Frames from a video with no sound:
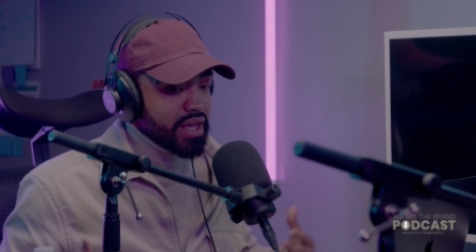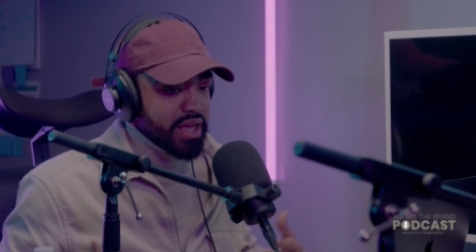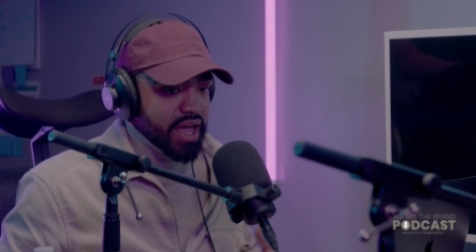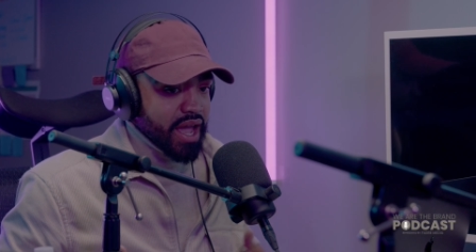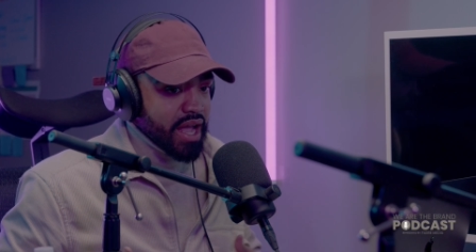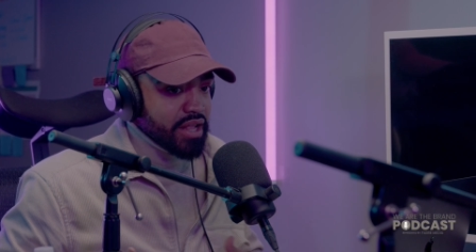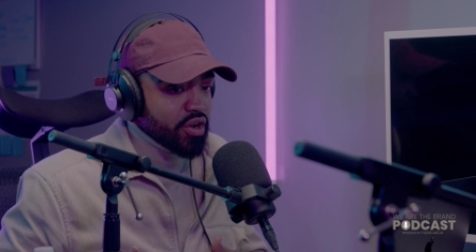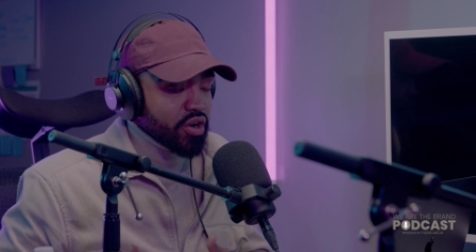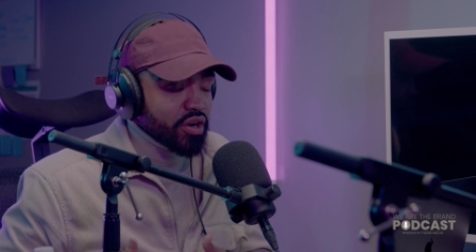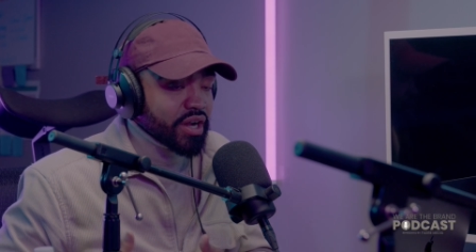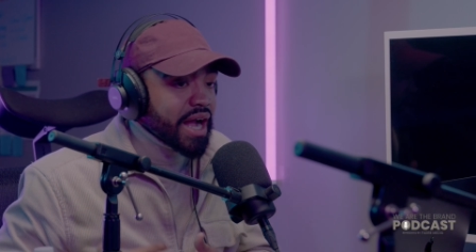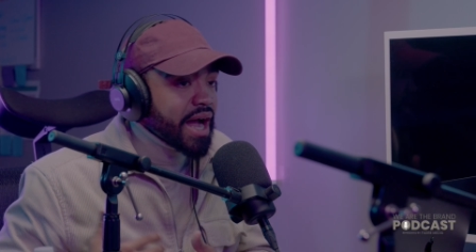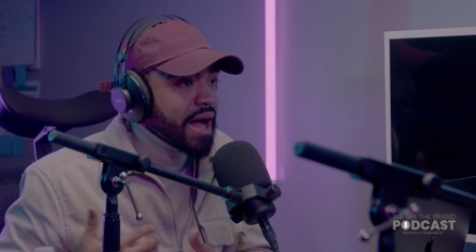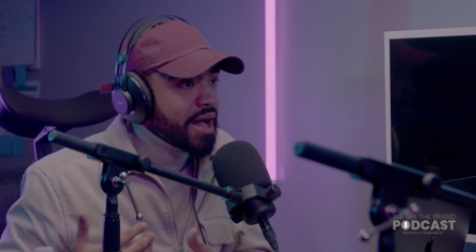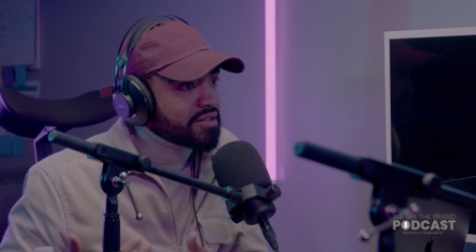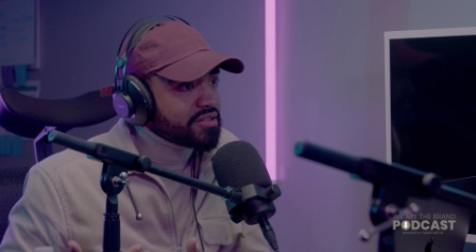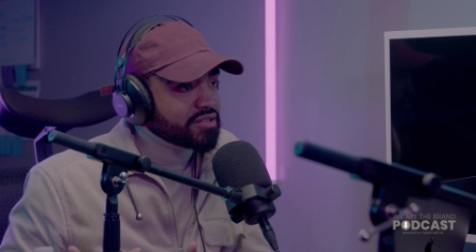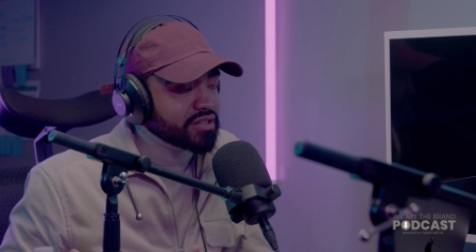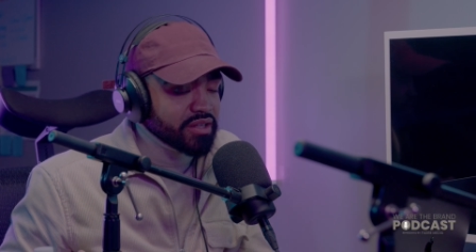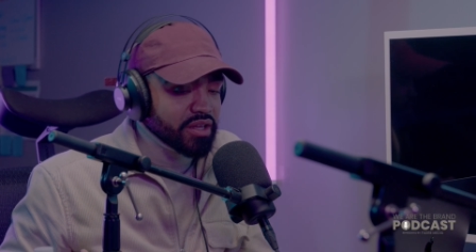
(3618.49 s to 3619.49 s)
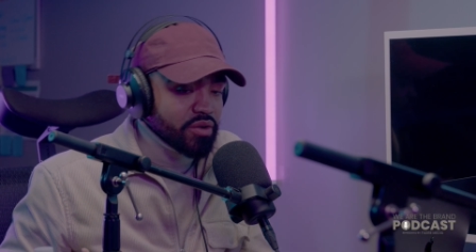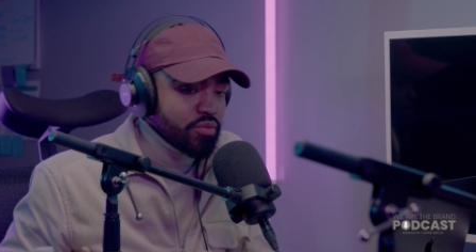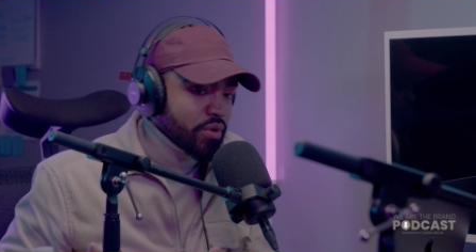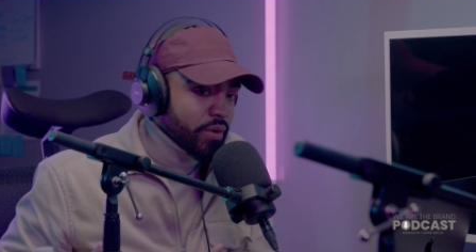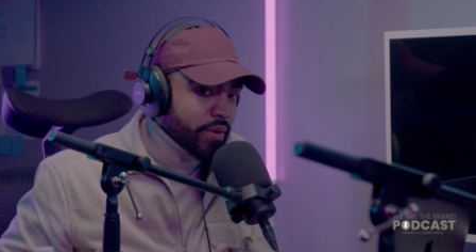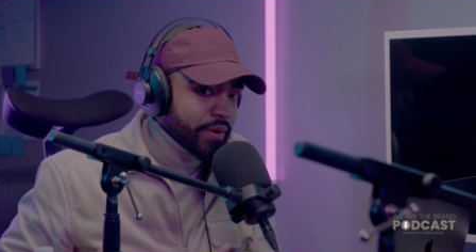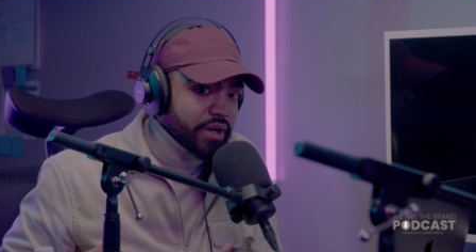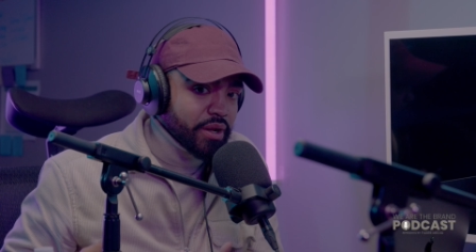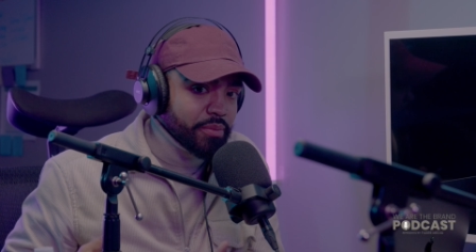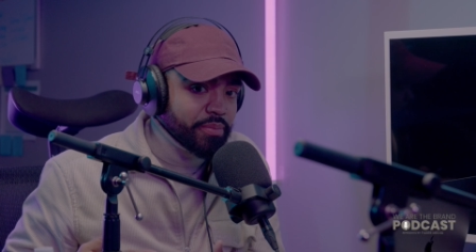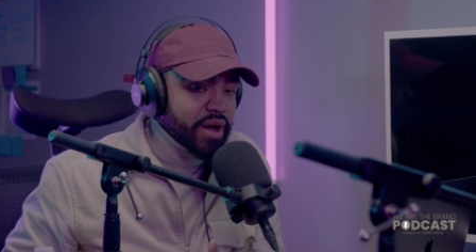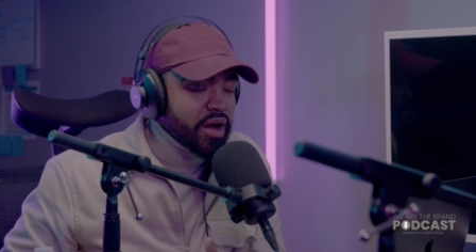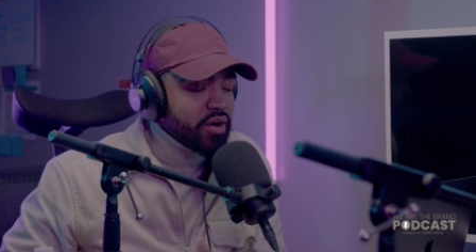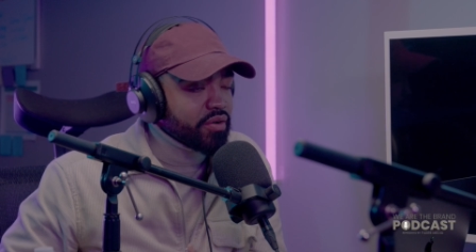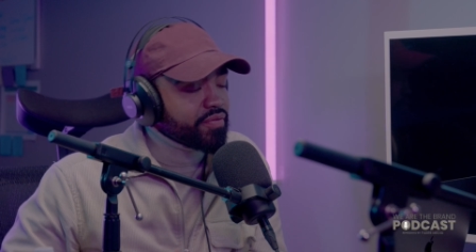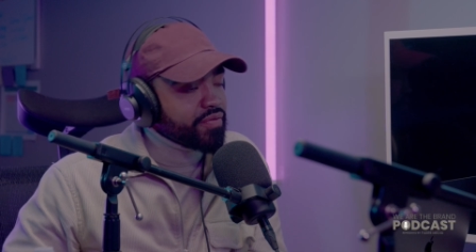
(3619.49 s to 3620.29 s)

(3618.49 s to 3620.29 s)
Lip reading: and you're constantly worried about